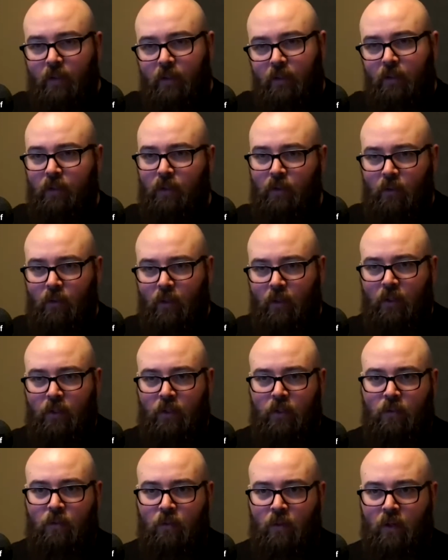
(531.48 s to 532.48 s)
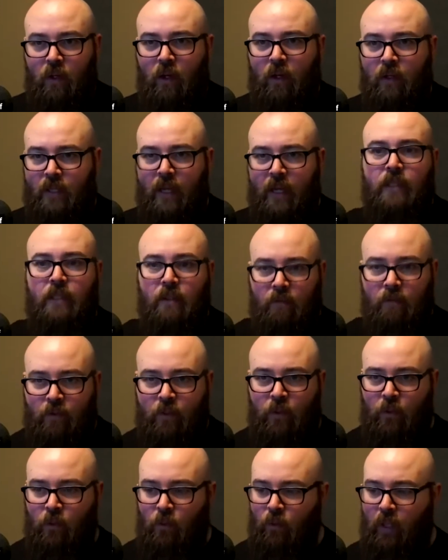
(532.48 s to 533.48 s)
is attentive
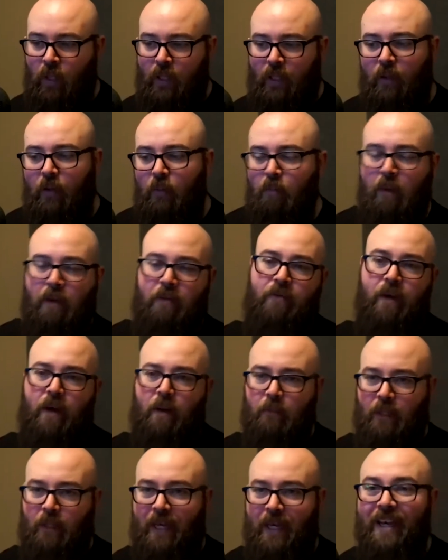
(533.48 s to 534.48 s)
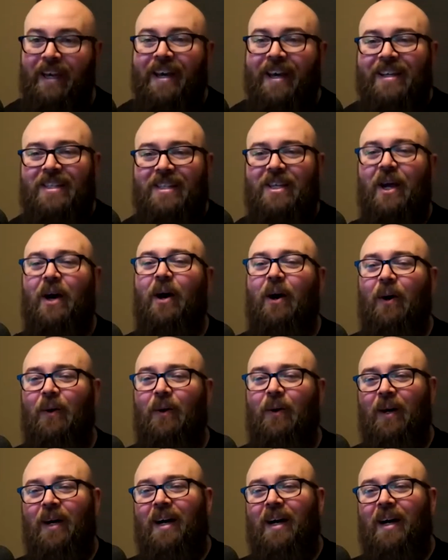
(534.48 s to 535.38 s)
to like my family. So